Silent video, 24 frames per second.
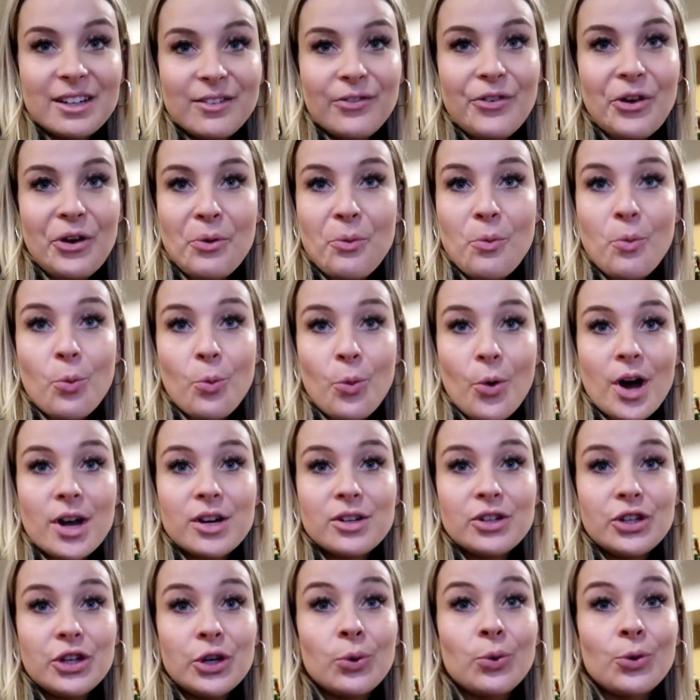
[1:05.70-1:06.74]
film
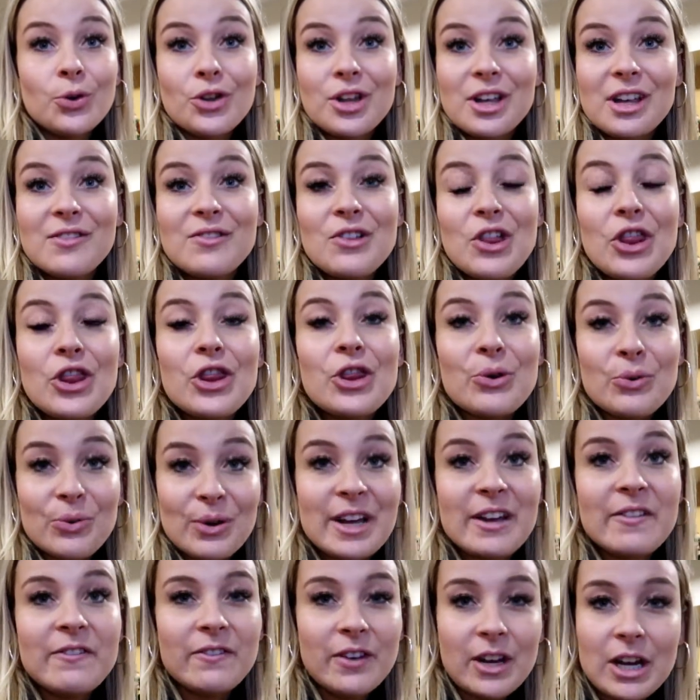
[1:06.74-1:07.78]
1, 2, or even
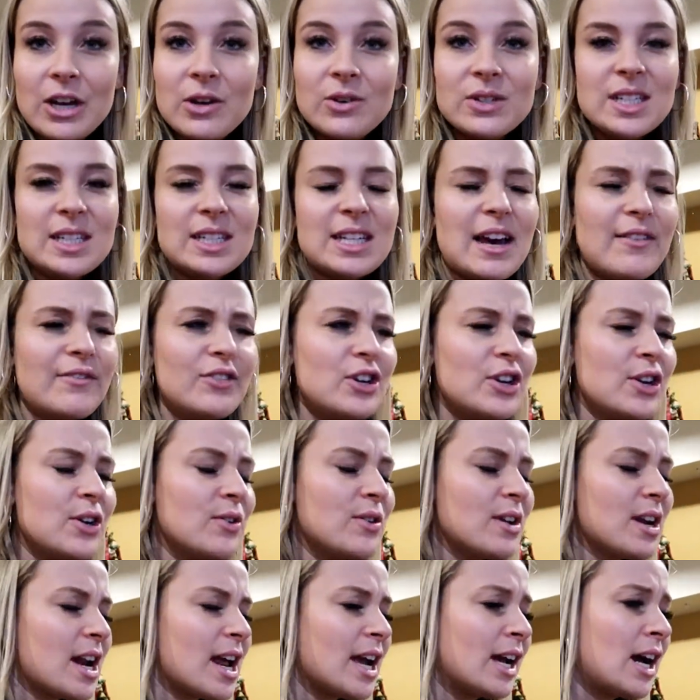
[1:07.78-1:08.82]
3 videos this
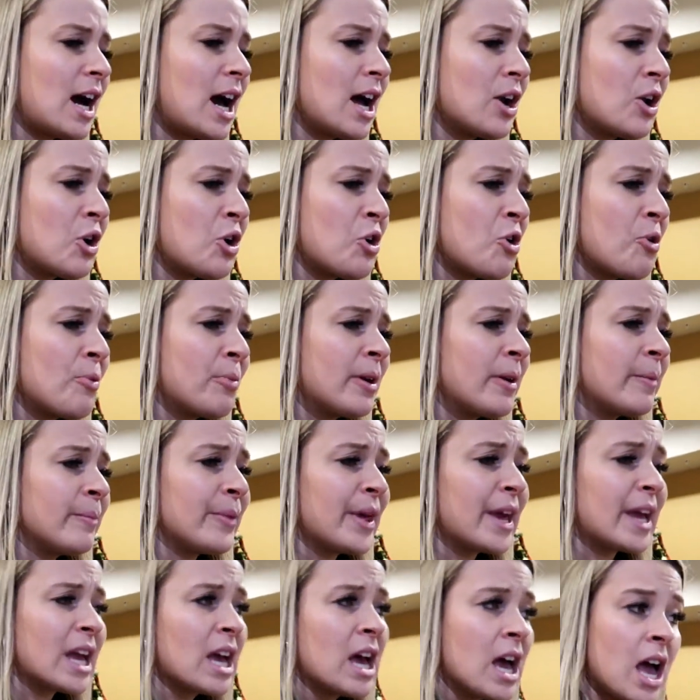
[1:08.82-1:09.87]
afternoon, and I got home and I'm
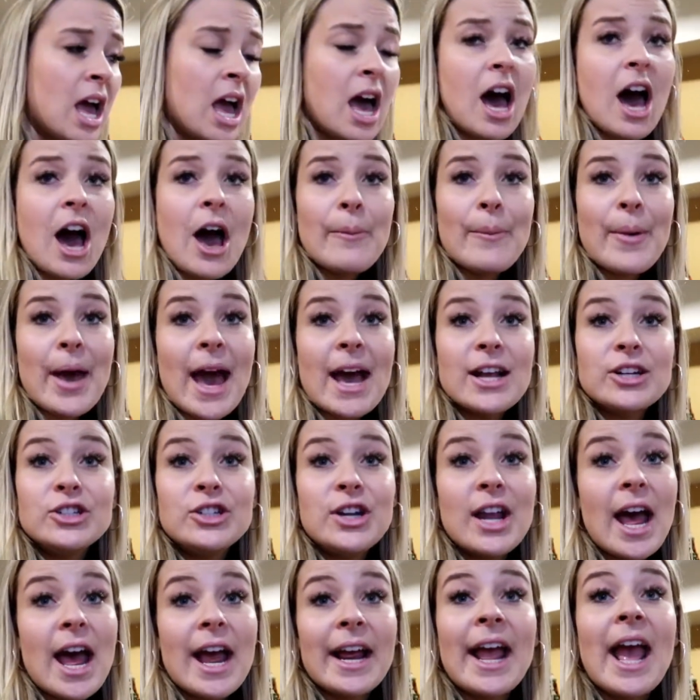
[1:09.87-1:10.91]
like, I'm
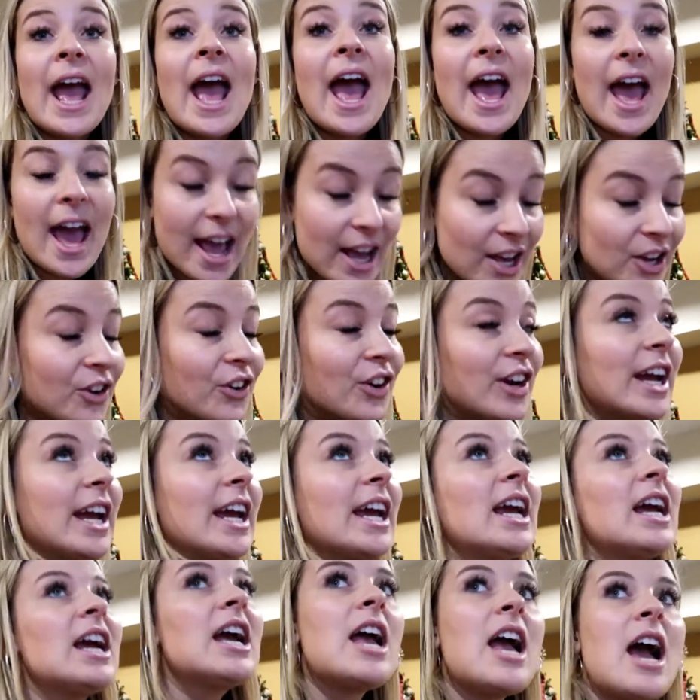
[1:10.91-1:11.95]
hashtag
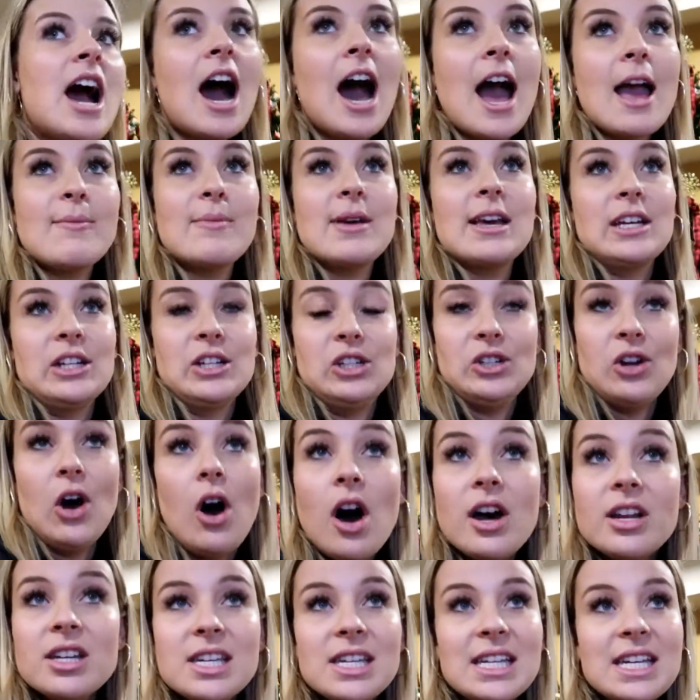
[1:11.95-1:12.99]
hangry. I'm
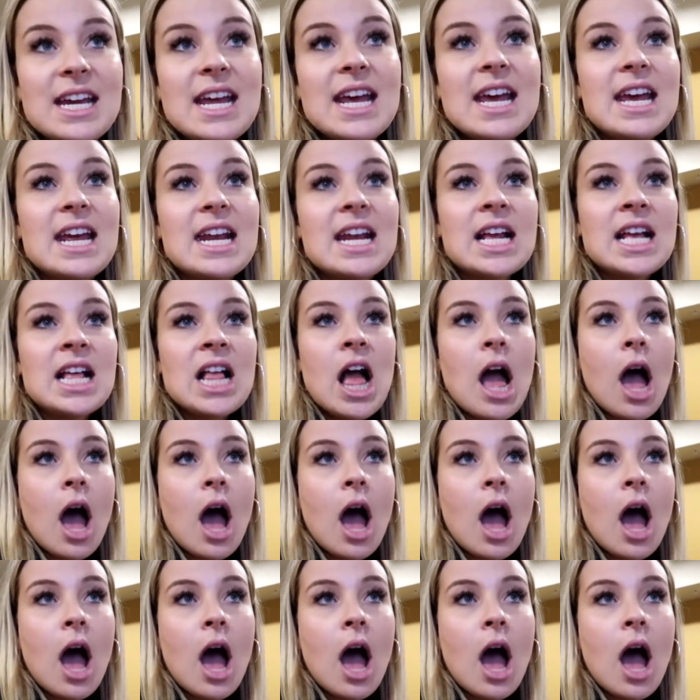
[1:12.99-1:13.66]
exhausted.